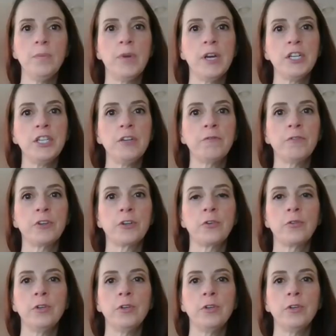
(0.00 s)
to budget for
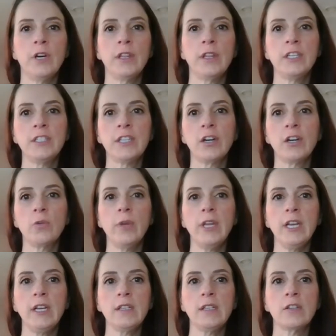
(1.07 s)
crew on the dark
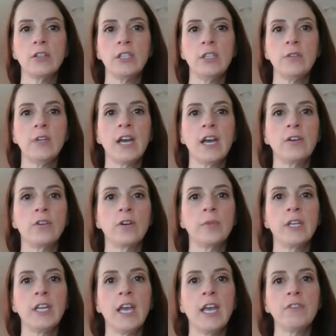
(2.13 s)
weeks or do you not
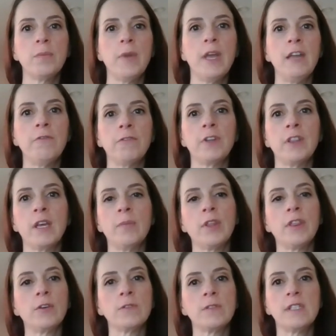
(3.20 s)
normally have to pay for them on
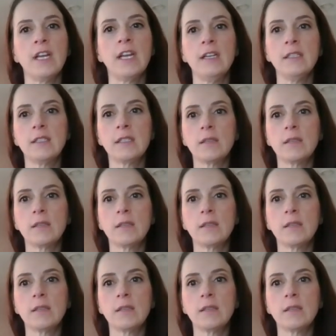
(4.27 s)
those days?